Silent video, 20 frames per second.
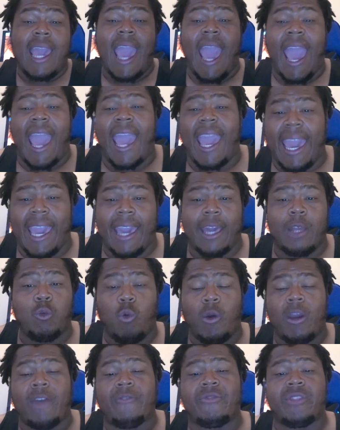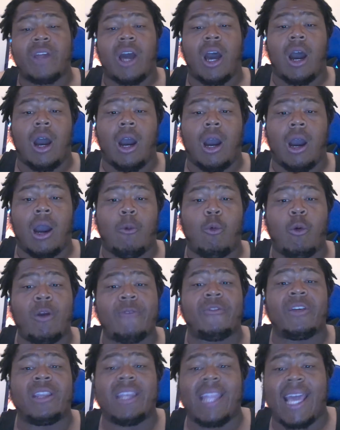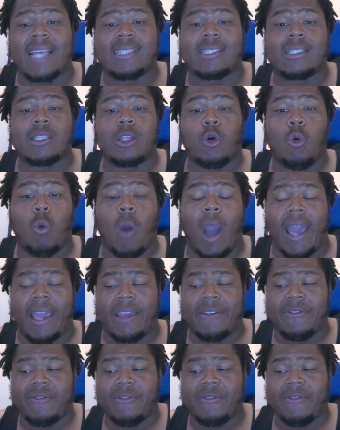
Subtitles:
and with the with Vanessa, the wife.